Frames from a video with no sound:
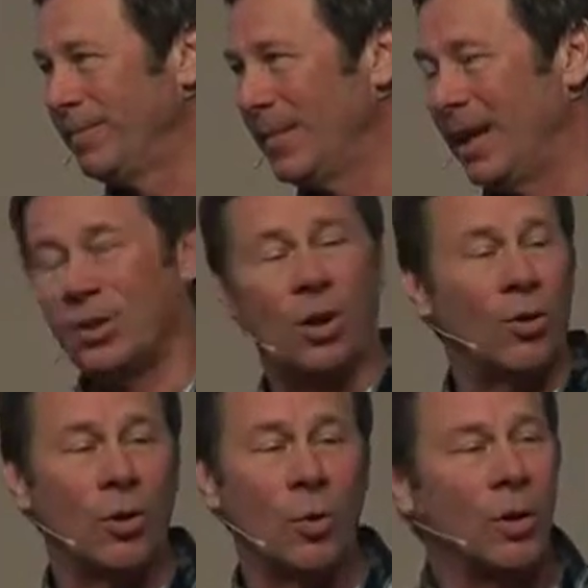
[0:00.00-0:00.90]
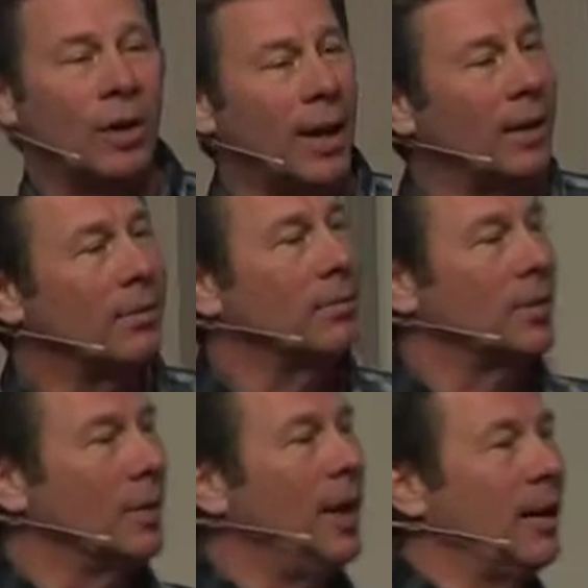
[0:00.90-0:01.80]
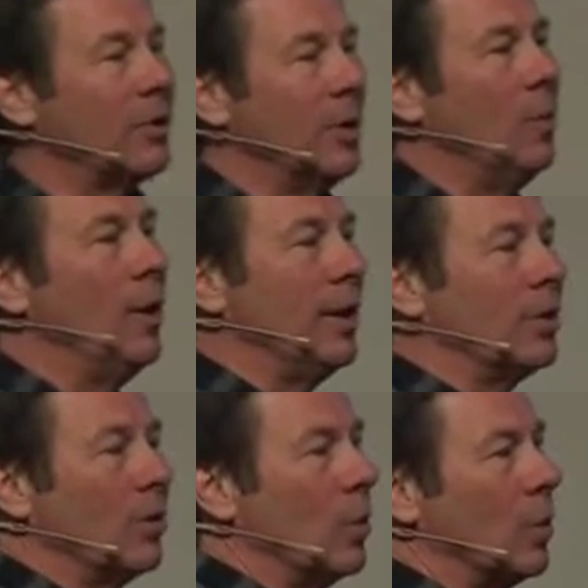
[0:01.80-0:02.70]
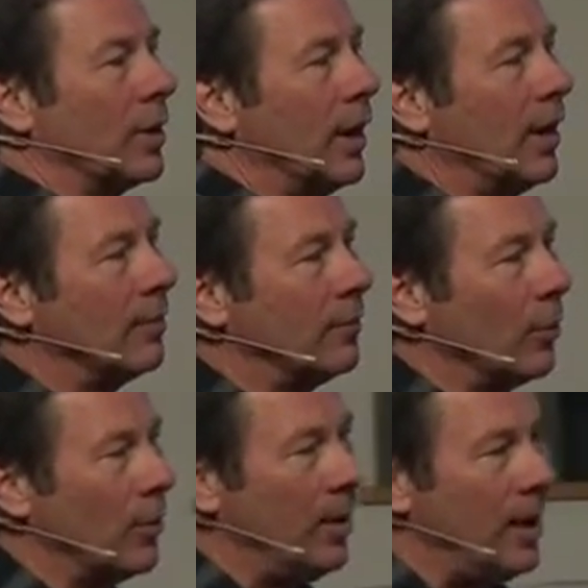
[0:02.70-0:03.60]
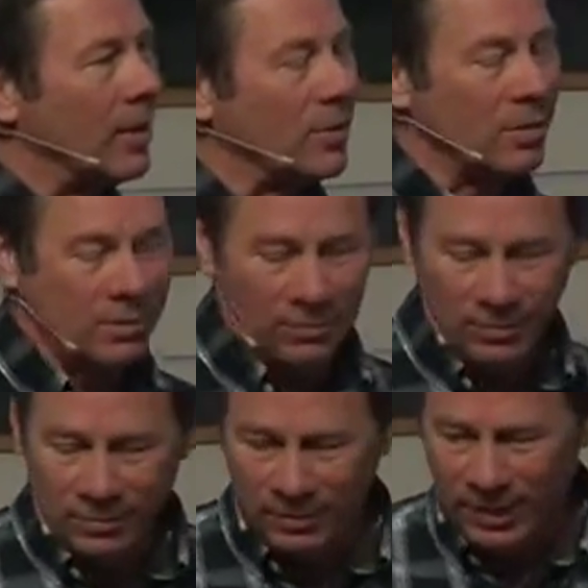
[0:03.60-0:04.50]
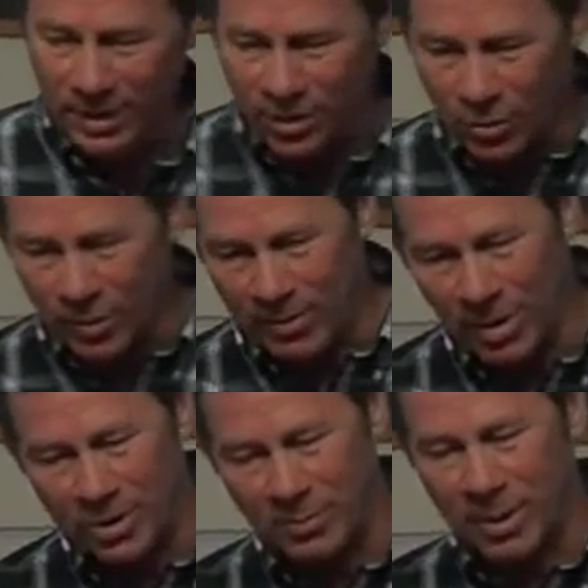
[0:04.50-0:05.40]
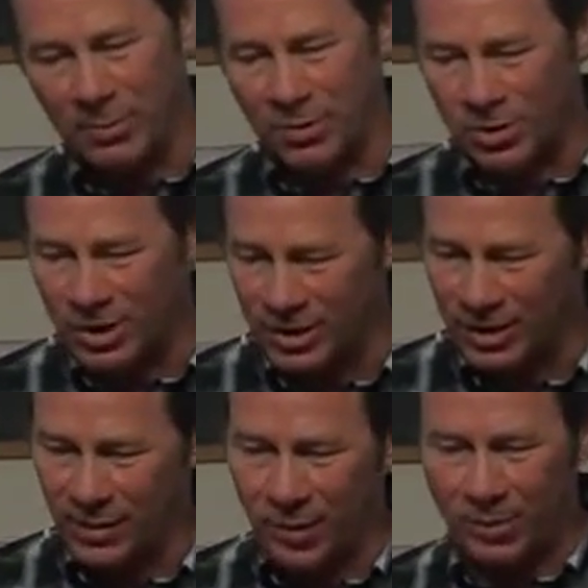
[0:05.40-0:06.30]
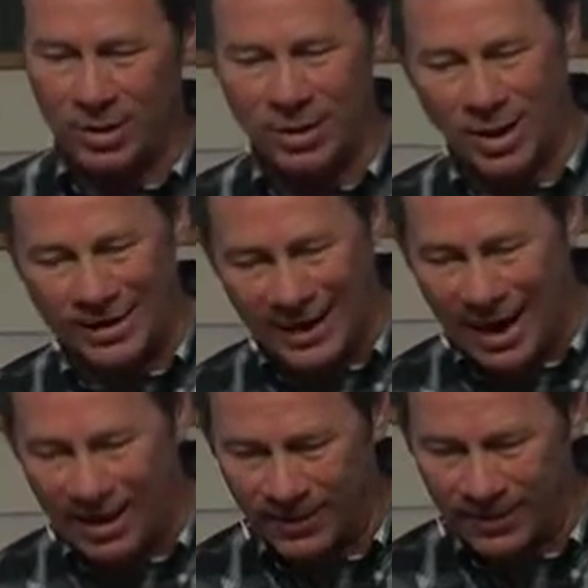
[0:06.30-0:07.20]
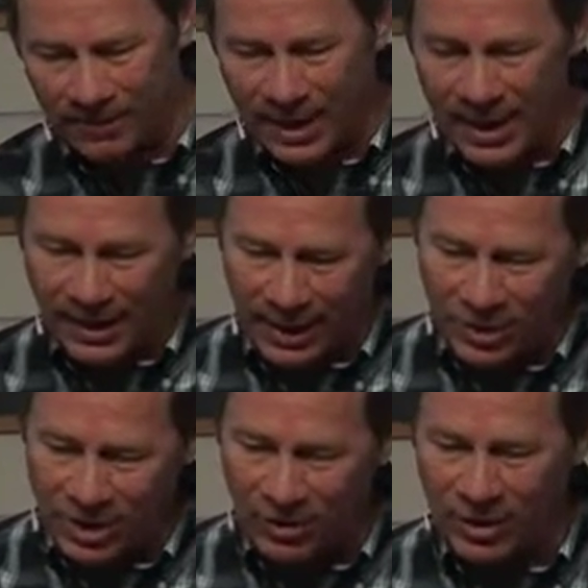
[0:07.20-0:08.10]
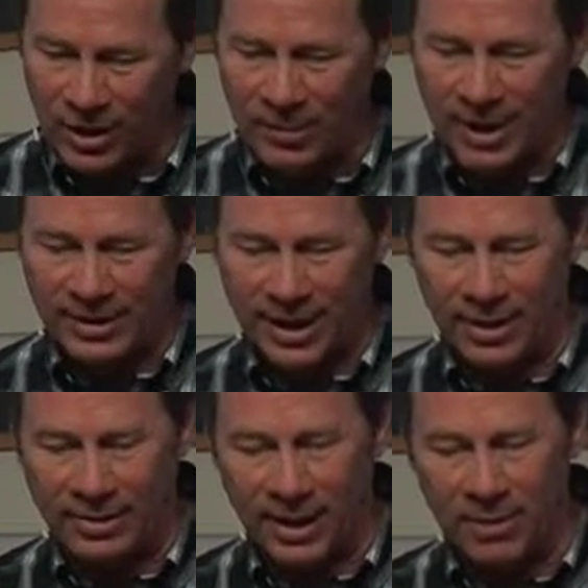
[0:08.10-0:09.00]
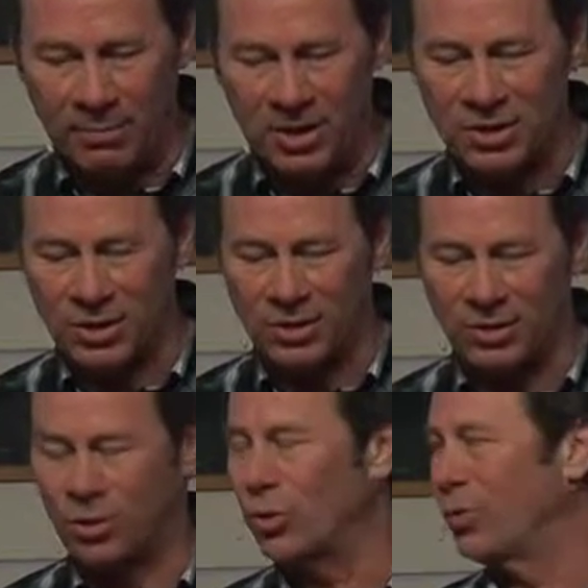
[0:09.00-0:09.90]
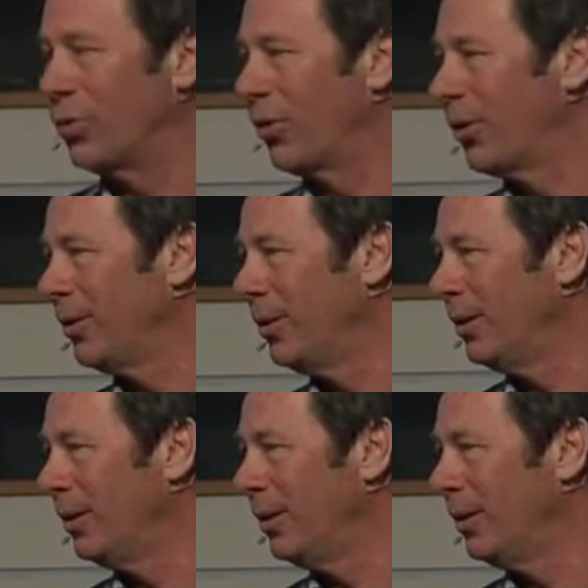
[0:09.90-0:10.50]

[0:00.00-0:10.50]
And it's all going to work out somehow, some way, it's going to work out for the best. And so we must be persistent and we must not doubt. Now, second thing about doubt doubt misses the truth.